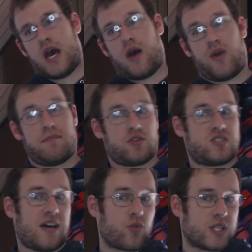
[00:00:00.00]
Rainbow
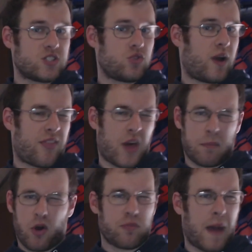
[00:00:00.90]
Seven win 2-1. I thought
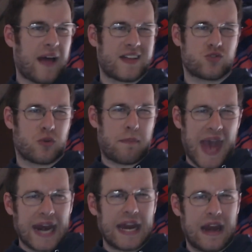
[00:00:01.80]
both bot lanes were
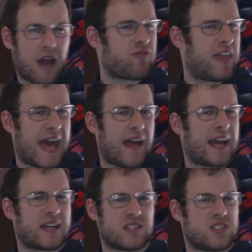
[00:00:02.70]
bad enough that I
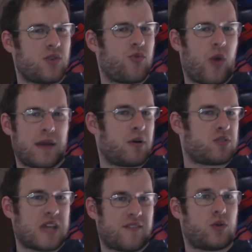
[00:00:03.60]
could see Rainbow
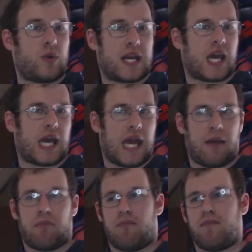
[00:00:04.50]
Seven winning a
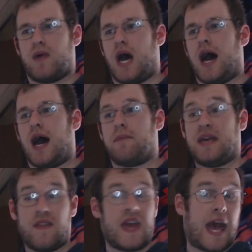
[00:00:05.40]
game.
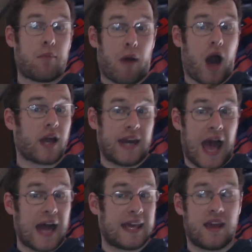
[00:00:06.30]
In the end, Bong and
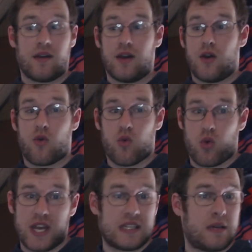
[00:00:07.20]
Adi
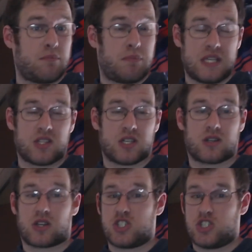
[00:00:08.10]
really beat the
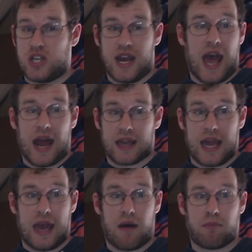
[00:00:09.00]
shit out of
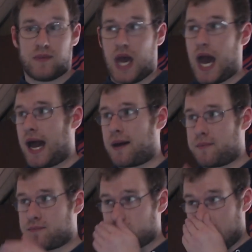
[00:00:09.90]
Gam.
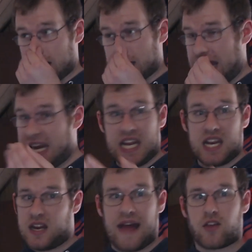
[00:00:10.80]
And Katie
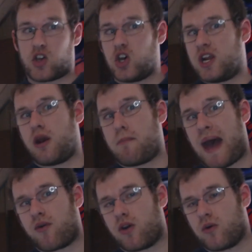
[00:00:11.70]
did not look good into
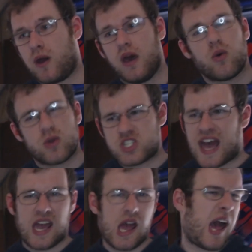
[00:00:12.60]
Myru, which
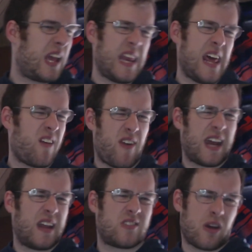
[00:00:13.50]
I
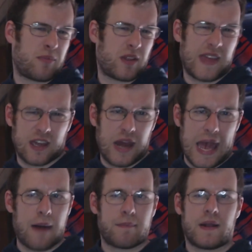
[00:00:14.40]
identified as something that could
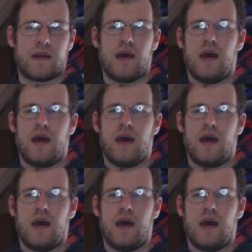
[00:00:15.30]
happen.